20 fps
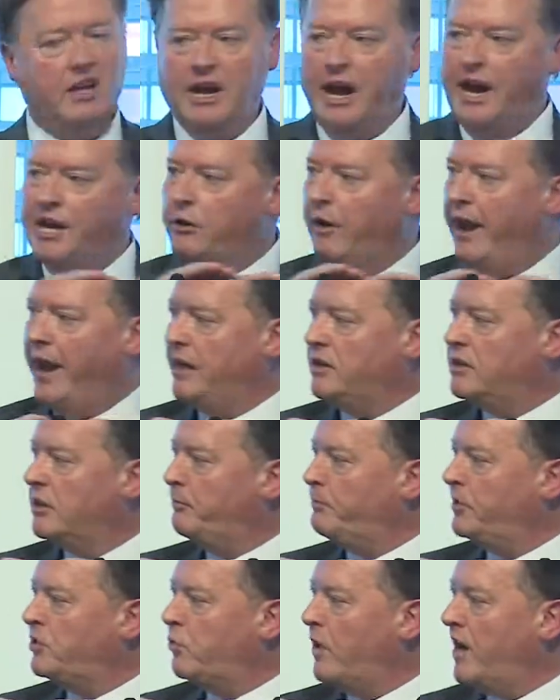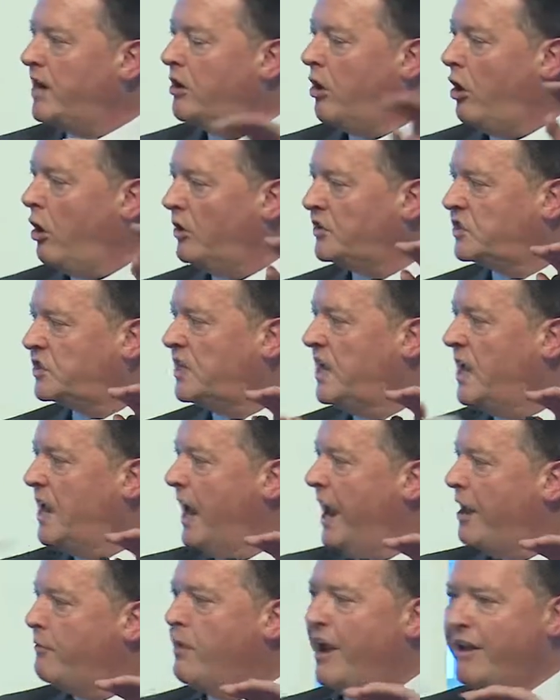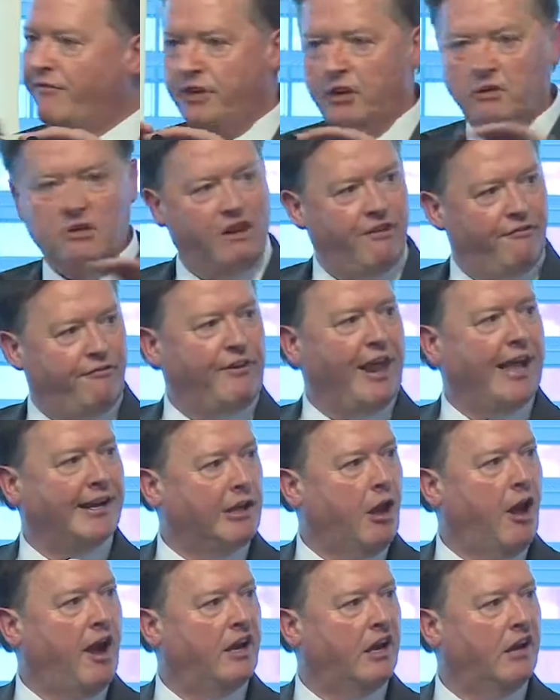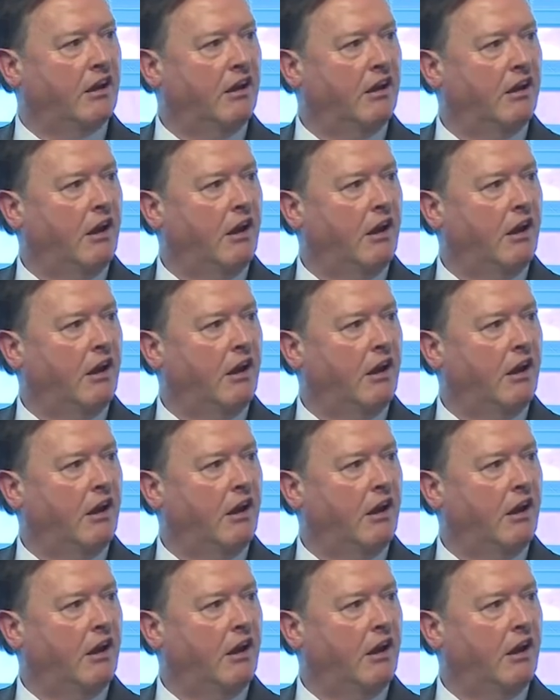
and you end up between costs and revenue flatlining.